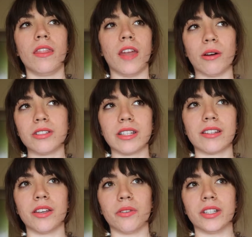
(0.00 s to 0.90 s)
That was
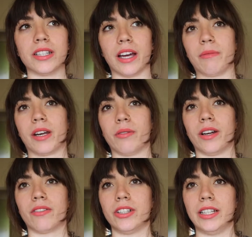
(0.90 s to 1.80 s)
like the only time that I would
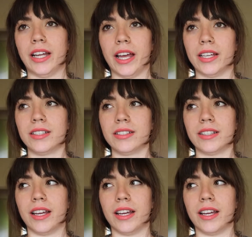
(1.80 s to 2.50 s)
ever eat eggs,